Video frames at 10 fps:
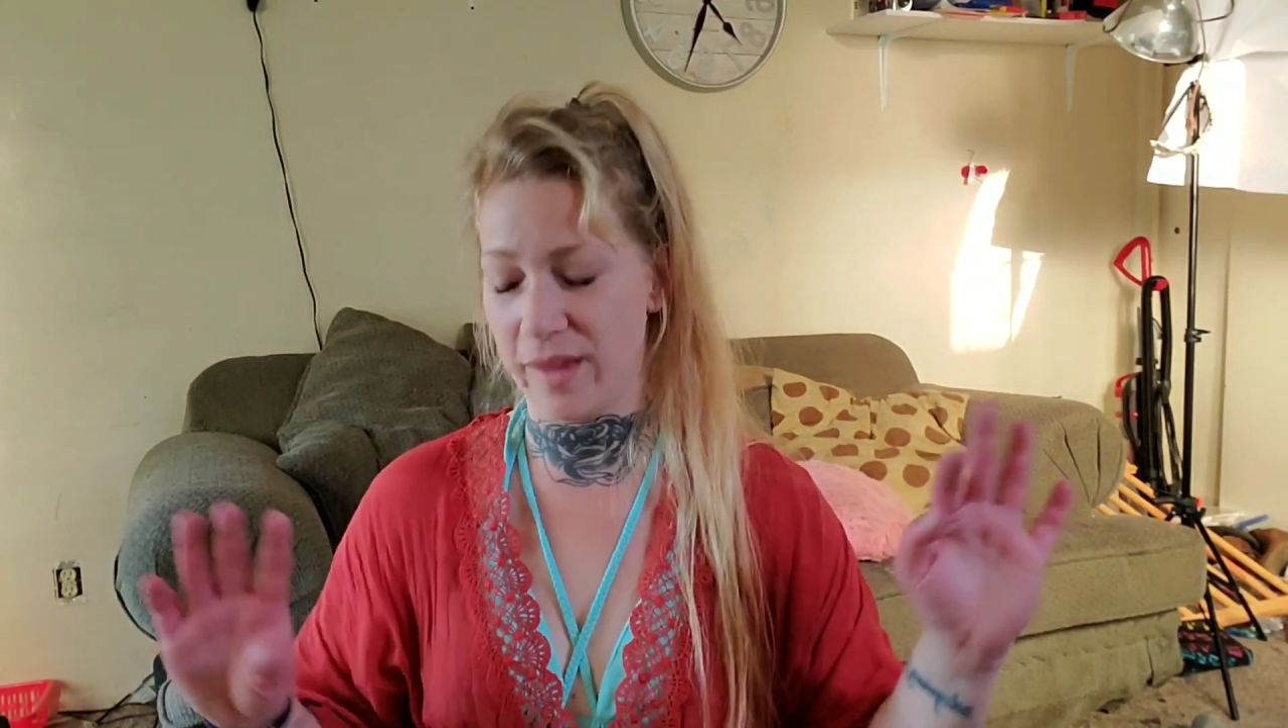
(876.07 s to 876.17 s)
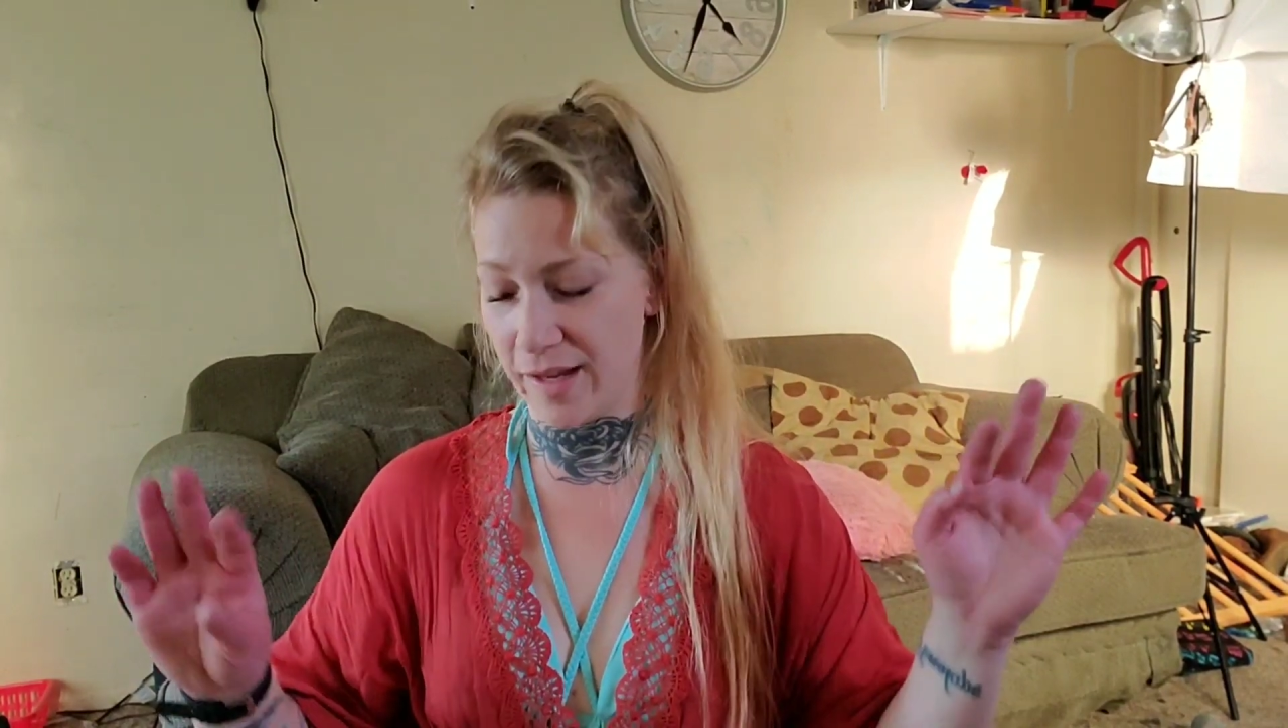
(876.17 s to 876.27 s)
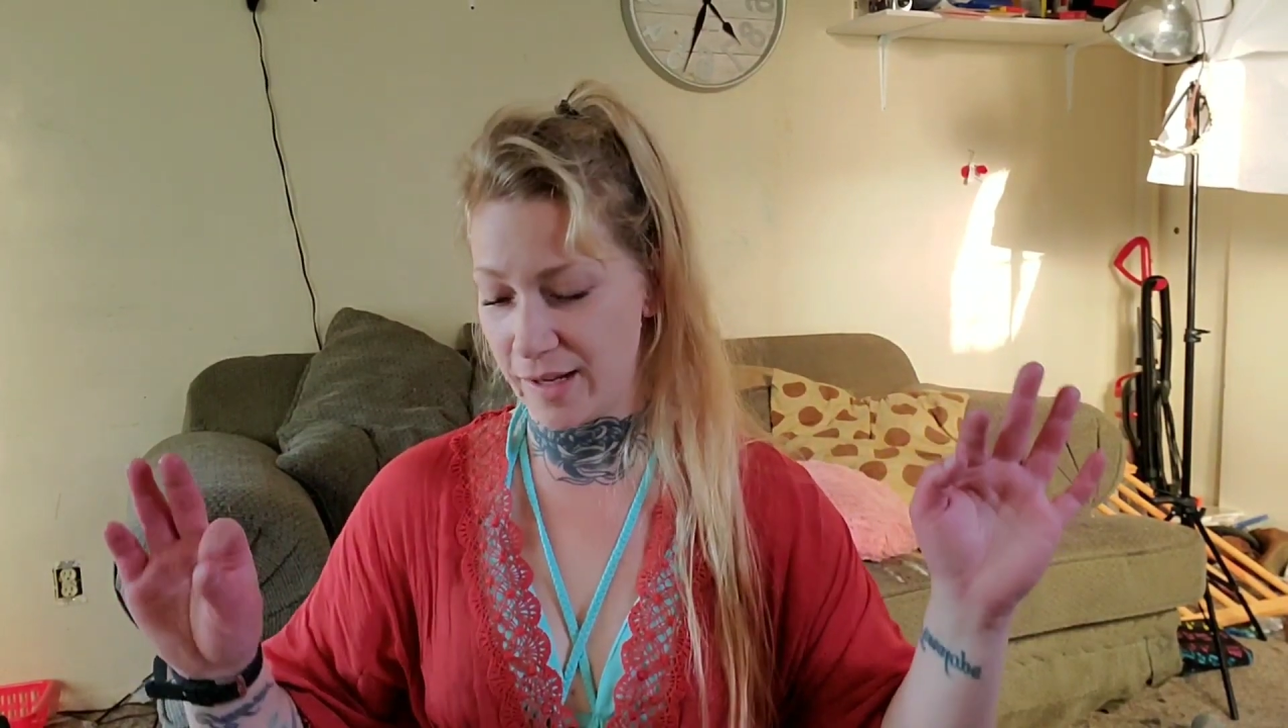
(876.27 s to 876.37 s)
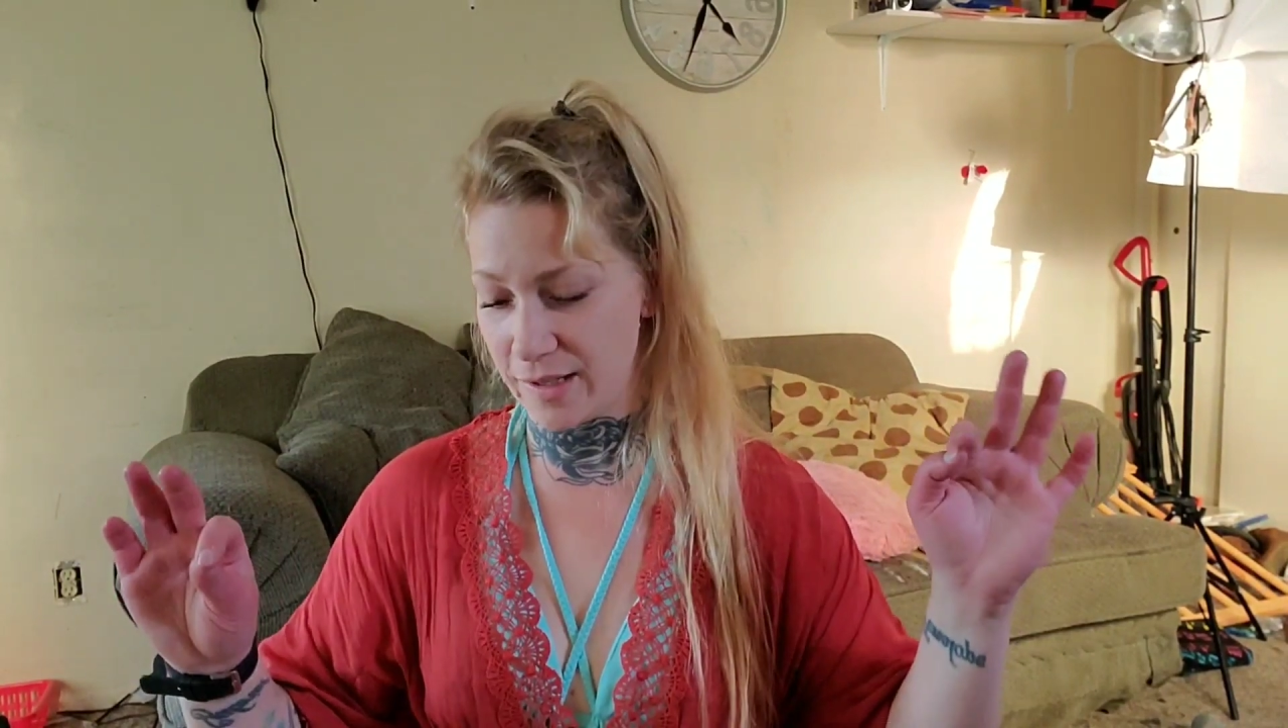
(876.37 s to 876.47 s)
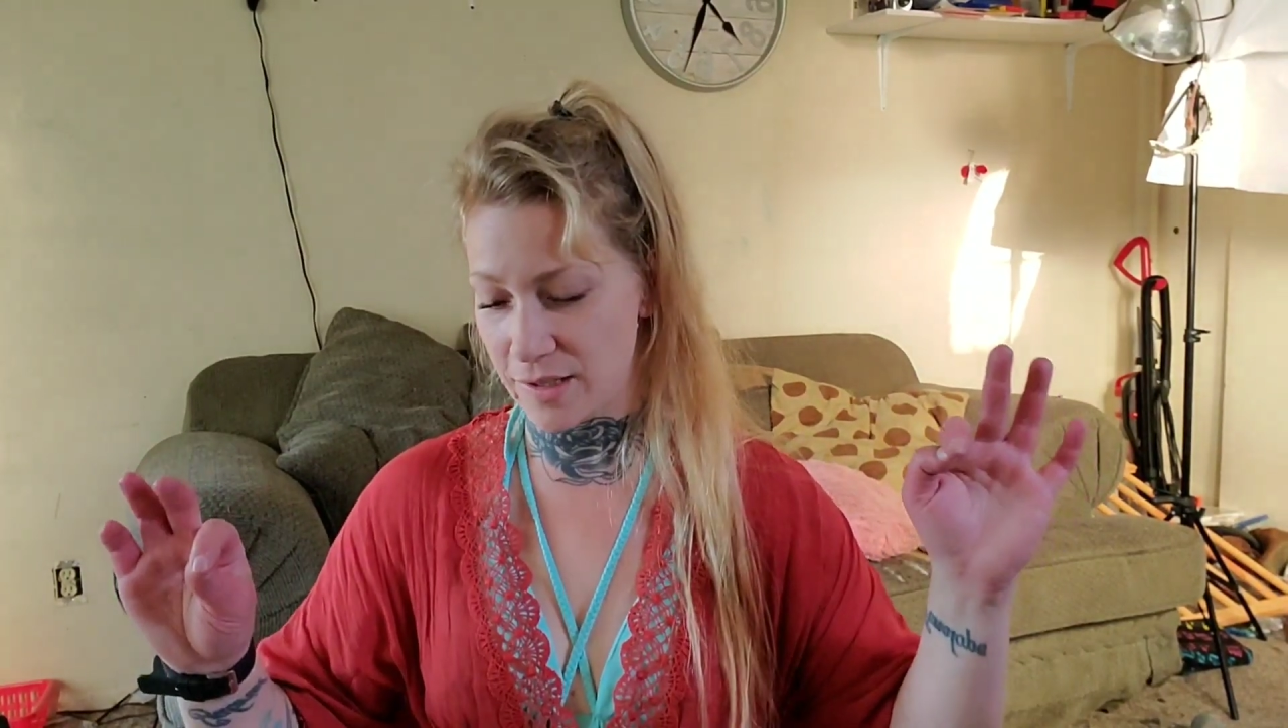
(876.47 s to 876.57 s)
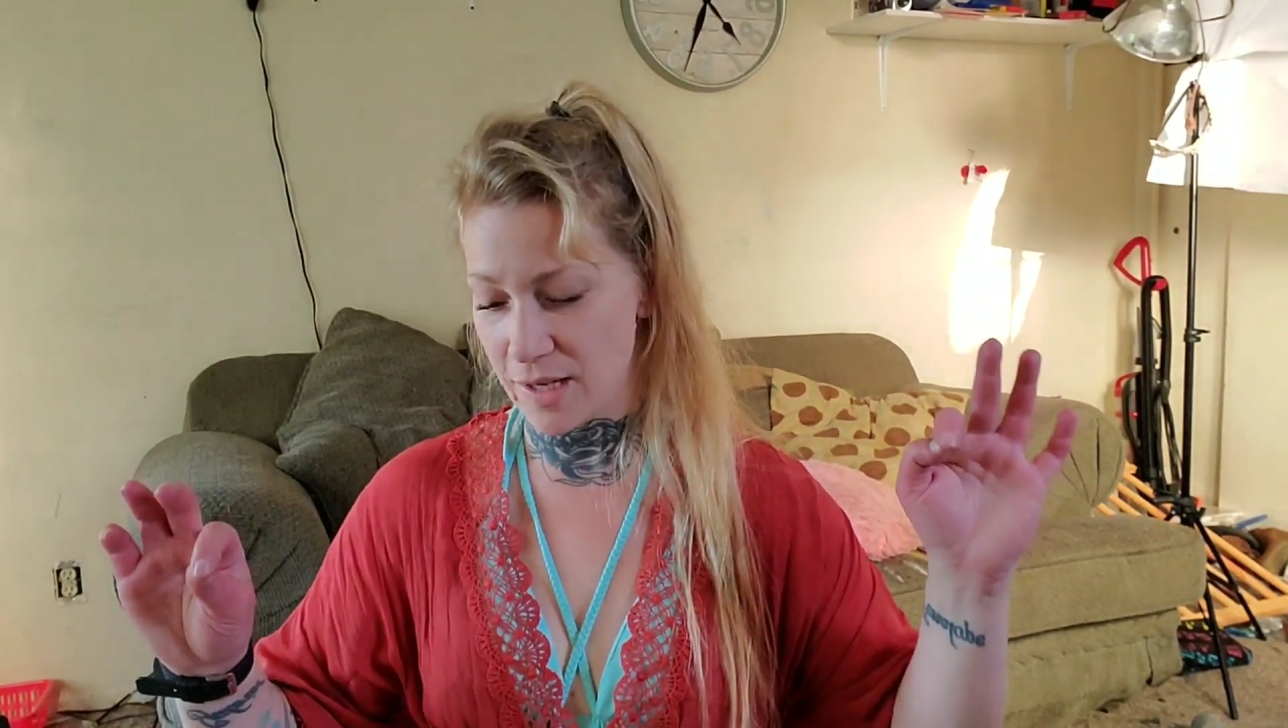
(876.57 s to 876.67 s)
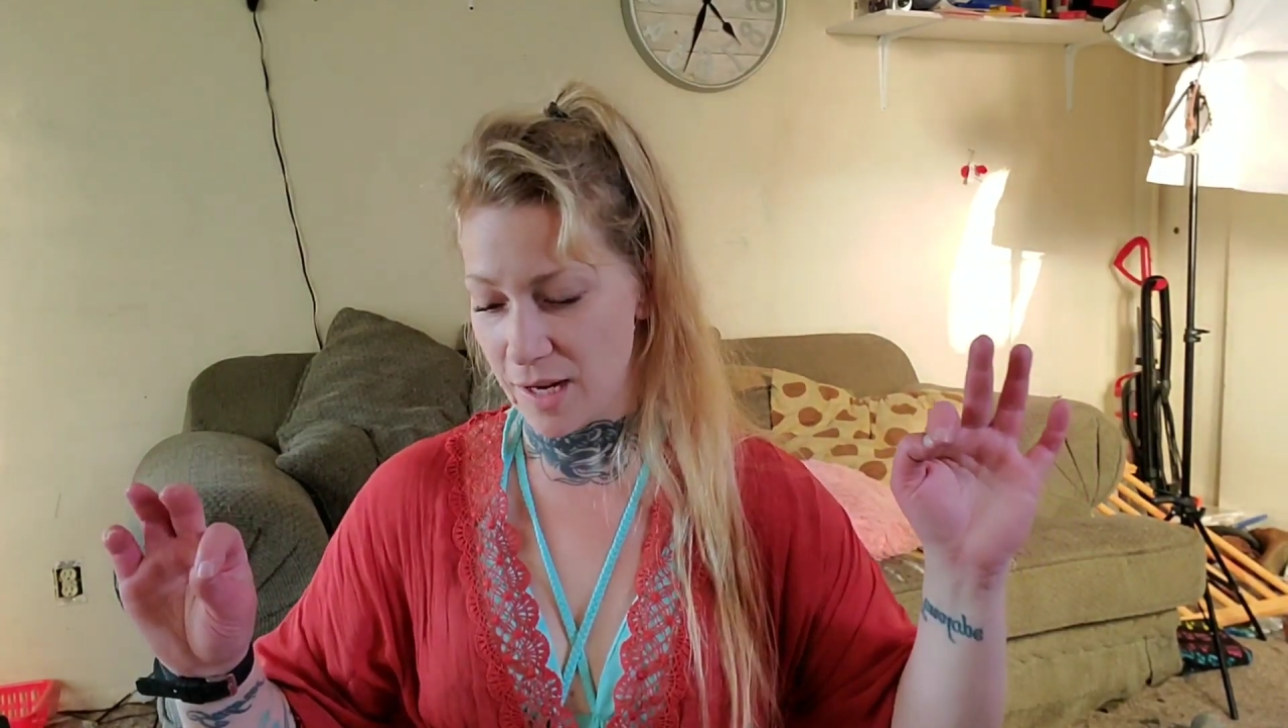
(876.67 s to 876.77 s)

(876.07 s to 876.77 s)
this